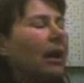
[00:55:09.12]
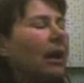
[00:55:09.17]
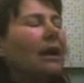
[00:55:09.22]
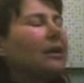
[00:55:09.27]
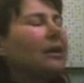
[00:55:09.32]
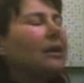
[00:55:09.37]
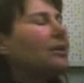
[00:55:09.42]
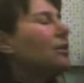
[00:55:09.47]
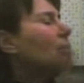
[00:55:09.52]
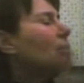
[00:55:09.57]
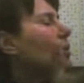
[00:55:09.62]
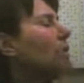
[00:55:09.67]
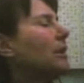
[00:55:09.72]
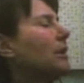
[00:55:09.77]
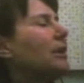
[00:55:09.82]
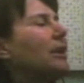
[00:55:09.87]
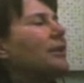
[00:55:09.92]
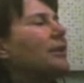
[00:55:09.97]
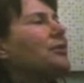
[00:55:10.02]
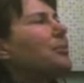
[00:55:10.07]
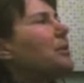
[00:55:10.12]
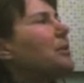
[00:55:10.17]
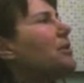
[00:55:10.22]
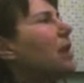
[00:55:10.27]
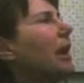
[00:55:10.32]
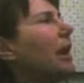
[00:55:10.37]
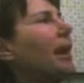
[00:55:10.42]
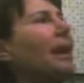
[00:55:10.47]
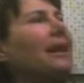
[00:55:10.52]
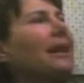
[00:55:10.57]
It's been...
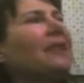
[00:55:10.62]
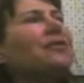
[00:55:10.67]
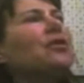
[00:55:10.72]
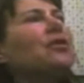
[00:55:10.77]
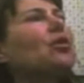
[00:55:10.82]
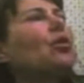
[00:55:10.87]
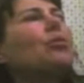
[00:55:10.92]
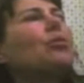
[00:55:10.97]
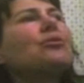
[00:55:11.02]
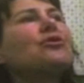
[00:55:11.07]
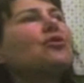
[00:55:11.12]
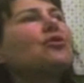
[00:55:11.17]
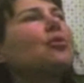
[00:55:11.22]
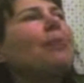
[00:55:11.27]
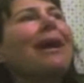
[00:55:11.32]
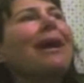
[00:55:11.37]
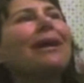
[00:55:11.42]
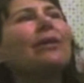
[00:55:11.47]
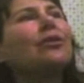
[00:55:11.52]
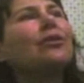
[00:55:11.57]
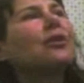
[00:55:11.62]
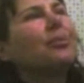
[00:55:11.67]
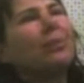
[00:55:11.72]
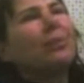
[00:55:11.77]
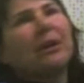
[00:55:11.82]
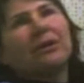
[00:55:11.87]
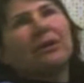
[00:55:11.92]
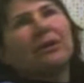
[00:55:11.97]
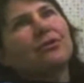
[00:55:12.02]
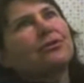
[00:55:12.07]
I'd have to almost go back and look at
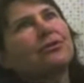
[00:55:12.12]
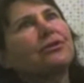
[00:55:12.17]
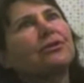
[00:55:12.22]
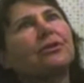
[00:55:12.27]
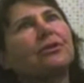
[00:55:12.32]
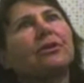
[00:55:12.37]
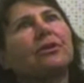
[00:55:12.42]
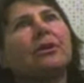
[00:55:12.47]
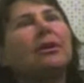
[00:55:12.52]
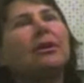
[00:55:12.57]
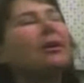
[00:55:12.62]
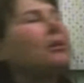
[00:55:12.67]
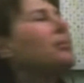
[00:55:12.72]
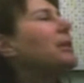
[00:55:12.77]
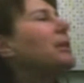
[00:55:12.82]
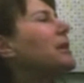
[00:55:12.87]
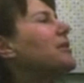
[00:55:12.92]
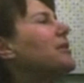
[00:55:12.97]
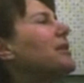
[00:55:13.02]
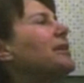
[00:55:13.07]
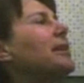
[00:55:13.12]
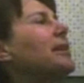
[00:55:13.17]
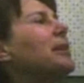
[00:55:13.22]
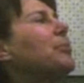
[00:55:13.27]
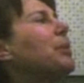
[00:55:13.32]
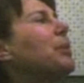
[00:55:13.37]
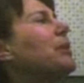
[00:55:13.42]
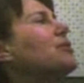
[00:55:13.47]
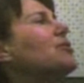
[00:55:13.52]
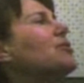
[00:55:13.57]
pictures because I take
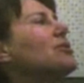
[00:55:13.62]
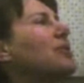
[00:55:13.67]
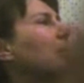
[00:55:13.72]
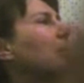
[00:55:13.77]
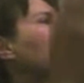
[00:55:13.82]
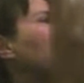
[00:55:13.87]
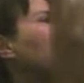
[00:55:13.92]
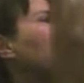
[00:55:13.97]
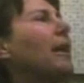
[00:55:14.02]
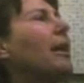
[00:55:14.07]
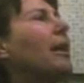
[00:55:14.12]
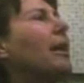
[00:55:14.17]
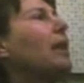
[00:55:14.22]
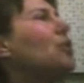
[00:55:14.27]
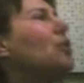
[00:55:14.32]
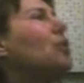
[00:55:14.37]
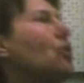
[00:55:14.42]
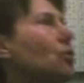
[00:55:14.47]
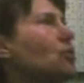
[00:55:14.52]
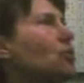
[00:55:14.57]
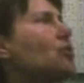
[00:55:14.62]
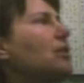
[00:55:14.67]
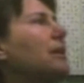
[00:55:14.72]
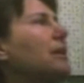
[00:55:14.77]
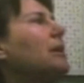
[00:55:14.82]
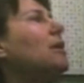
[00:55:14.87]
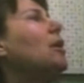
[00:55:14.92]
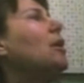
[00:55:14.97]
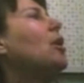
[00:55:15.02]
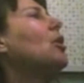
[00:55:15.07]
pictures. I mean, I
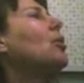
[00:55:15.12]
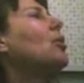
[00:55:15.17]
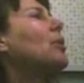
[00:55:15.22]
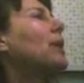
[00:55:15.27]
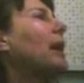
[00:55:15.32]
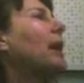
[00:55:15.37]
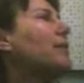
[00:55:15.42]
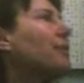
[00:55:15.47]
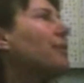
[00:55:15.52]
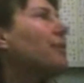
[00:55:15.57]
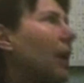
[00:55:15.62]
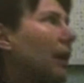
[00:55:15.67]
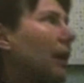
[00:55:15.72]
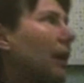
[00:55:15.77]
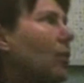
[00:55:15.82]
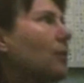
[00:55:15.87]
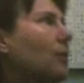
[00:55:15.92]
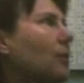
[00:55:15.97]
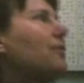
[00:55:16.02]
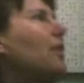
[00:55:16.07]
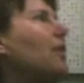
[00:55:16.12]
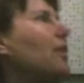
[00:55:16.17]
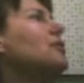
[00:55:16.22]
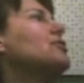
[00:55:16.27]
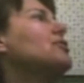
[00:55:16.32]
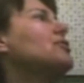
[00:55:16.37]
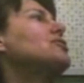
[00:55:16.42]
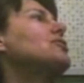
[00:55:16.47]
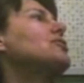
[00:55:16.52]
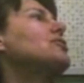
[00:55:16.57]
usually, when I go to
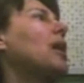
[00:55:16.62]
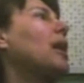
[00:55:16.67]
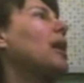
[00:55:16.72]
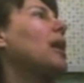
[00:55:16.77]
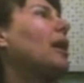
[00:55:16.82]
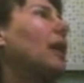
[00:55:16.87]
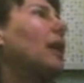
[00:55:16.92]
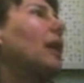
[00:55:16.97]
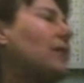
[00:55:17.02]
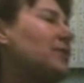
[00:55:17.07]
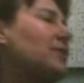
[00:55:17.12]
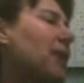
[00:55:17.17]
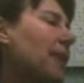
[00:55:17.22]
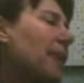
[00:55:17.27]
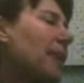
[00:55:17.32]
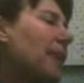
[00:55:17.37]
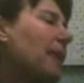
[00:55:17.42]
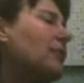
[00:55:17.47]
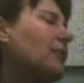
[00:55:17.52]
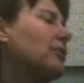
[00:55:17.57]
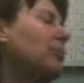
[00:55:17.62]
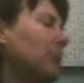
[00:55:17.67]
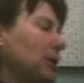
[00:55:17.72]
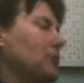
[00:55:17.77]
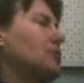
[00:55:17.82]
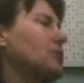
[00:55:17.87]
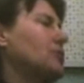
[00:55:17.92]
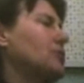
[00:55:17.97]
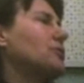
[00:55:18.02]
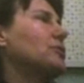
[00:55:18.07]
functions, I have 10,000
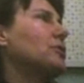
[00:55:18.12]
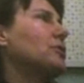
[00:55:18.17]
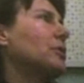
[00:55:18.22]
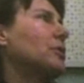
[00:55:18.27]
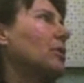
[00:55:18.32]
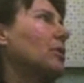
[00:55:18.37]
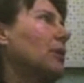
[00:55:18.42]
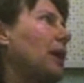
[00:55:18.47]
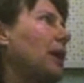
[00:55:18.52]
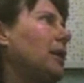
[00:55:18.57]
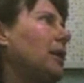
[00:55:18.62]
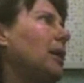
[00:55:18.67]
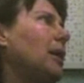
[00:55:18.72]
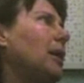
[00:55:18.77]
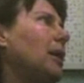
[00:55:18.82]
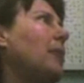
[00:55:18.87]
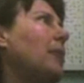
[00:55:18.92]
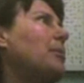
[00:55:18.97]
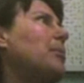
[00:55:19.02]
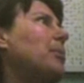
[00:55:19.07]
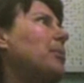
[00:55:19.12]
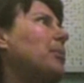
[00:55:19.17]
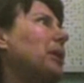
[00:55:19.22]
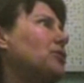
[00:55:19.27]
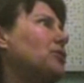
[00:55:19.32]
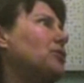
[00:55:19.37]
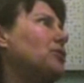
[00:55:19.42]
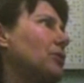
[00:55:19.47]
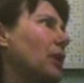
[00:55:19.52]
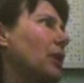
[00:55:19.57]
pictures, okay? I'm a
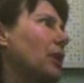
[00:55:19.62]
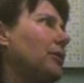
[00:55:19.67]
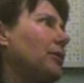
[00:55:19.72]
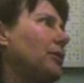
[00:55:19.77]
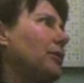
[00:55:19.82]
picture nut.